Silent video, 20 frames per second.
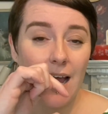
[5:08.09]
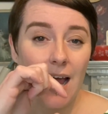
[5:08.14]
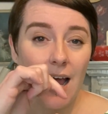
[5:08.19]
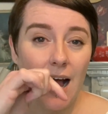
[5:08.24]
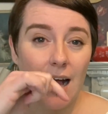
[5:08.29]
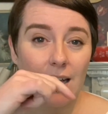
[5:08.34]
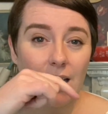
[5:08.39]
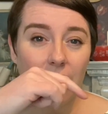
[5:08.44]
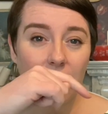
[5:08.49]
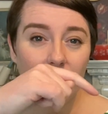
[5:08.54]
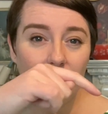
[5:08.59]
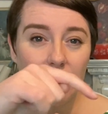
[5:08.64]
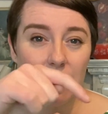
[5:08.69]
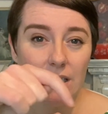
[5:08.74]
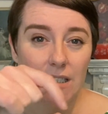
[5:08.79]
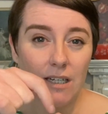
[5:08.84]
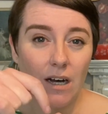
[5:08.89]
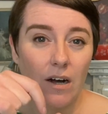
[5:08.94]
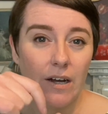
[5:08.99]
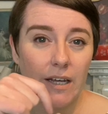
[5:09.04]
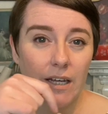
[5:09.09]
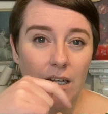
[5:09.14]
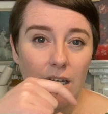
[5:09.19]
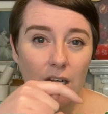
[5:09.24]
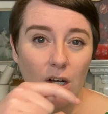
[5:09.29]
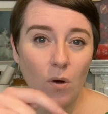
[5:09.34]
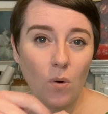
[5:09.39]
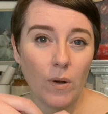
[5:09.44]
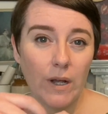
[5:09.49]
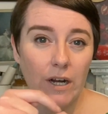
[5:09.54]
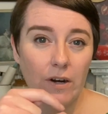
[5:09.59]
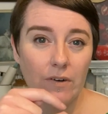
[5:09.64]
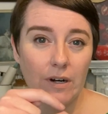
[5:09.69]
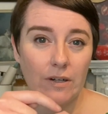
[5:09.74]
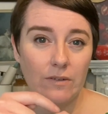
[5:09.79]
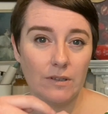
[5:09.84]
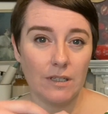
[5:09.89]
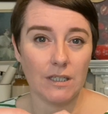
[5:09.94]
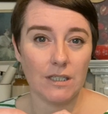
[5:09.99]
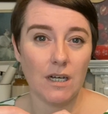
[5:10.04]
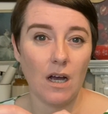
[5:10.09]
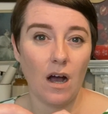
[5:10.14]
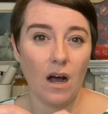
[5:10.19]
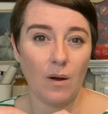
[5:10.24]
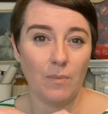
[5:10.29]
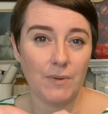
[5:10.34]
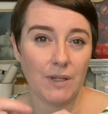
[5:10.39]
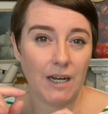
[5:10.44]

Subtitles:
a kind of a dial going around the top